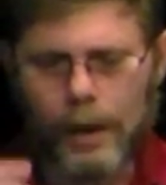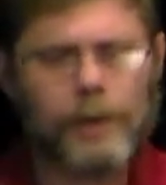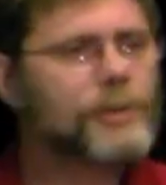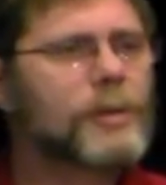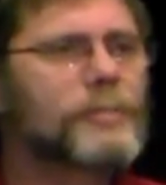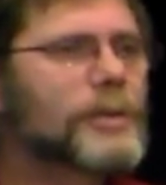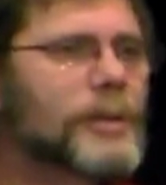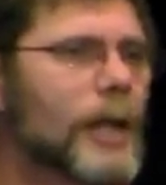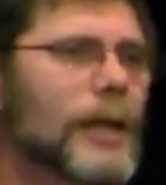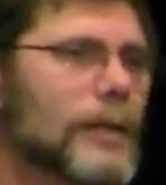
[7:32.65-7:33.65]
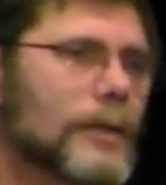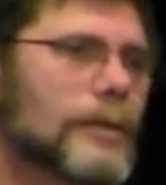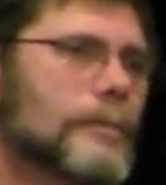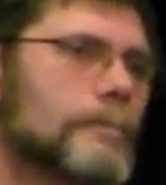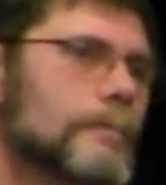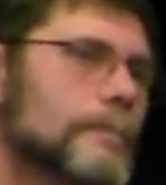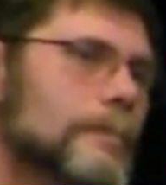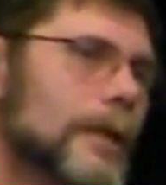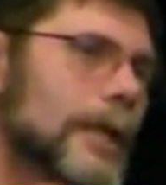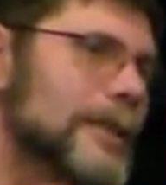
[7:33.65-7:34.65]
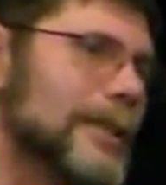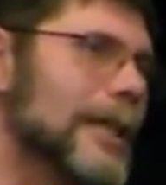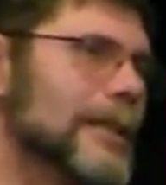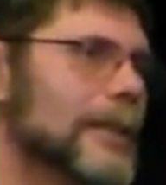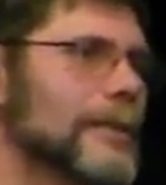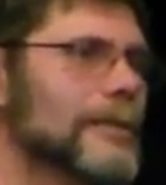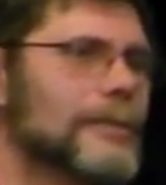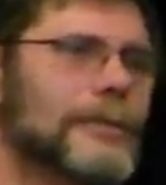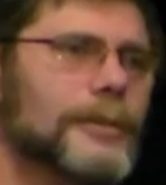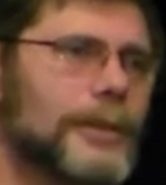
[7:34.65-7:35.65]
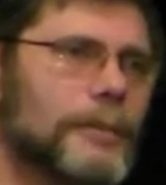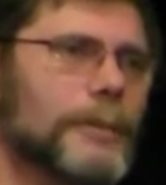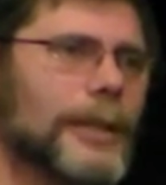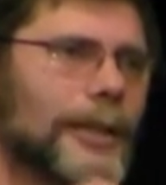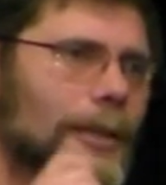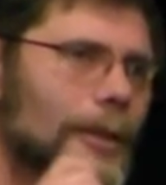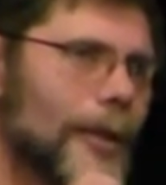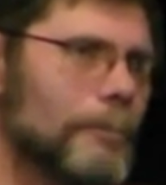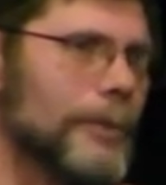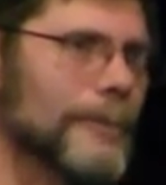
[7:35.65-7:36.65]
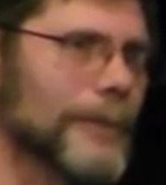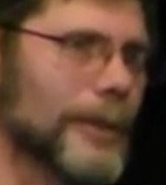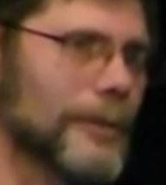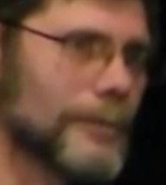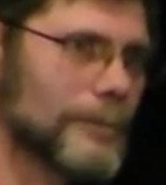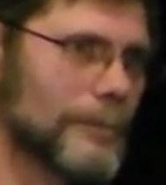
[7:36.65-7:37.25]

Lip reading: all sermons are not intended to be uplifting.